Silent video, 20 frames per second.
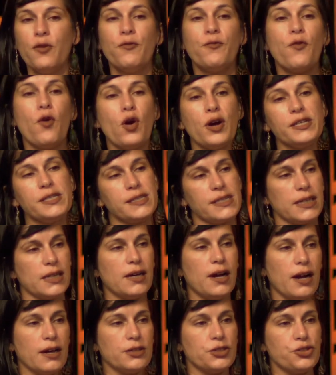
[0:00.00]
forcing
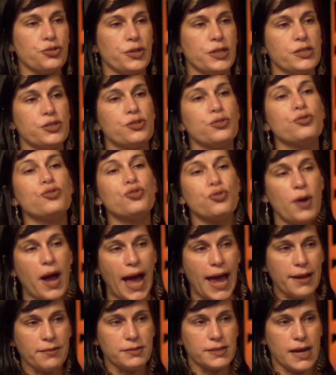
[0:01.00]
countries to
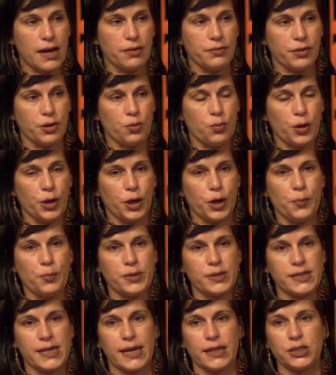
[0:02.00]
drive down their worker
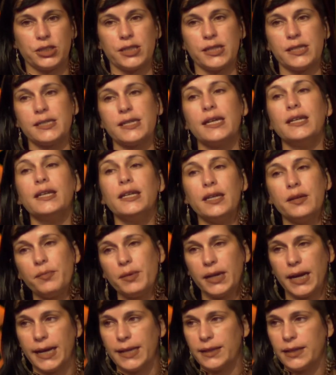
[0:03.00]
protections,
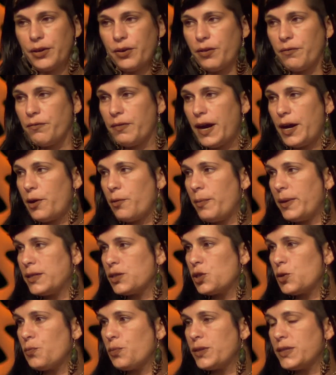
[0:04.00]
eliminate their
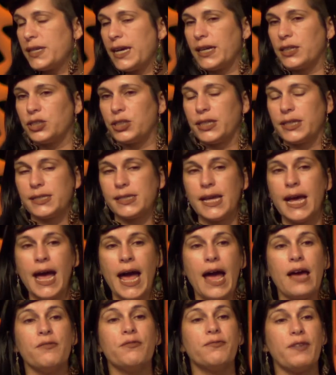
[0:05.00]
environmental protections,
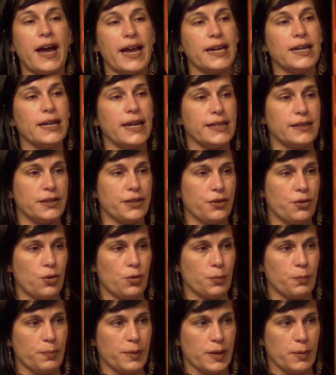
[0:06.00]
and violate their
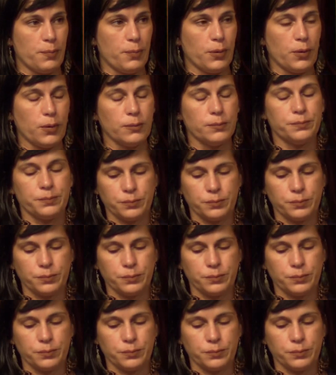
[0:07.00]
own people.